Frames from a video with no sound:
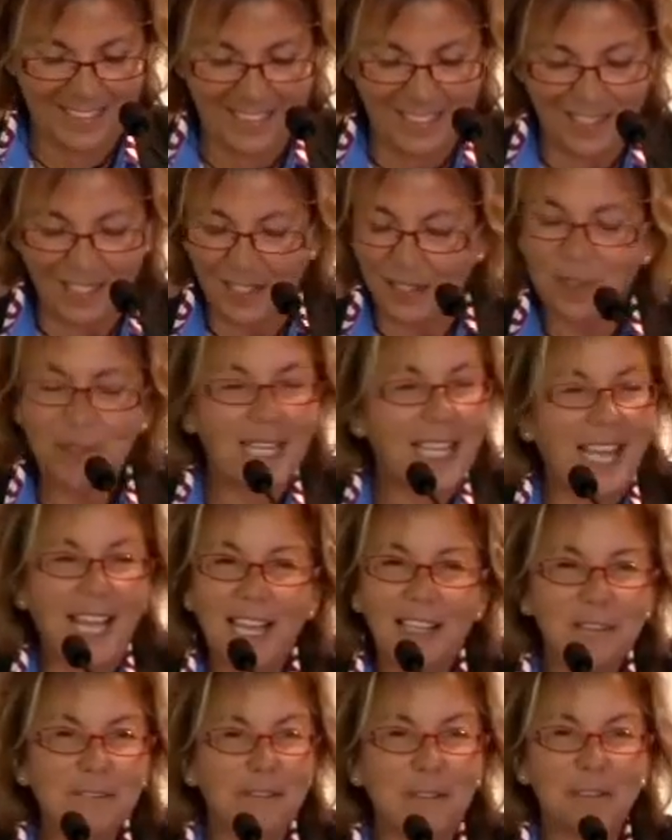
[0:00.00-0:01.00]
Only a
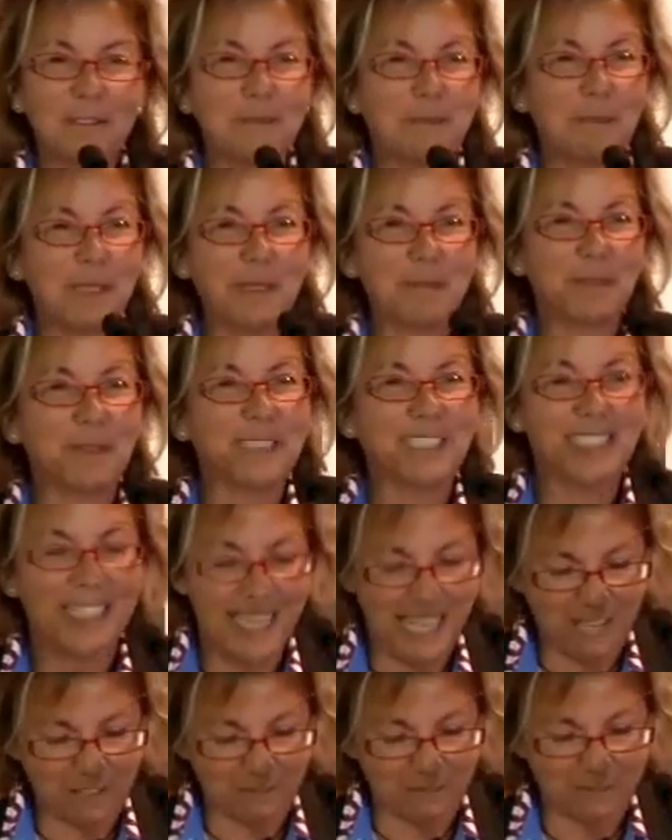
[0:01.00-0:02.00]
handful of people are
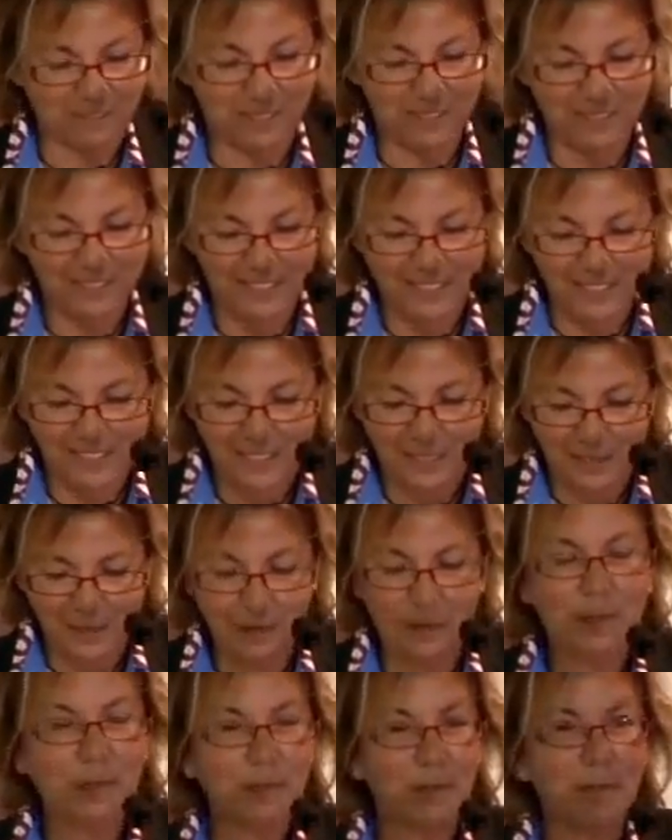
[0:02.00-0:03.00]
left
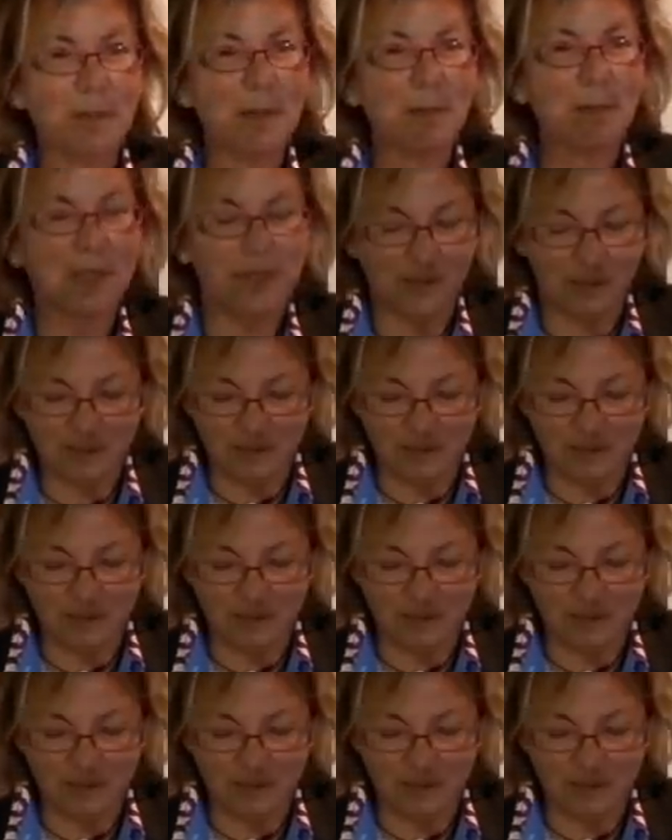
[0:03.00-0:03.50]
who can remember those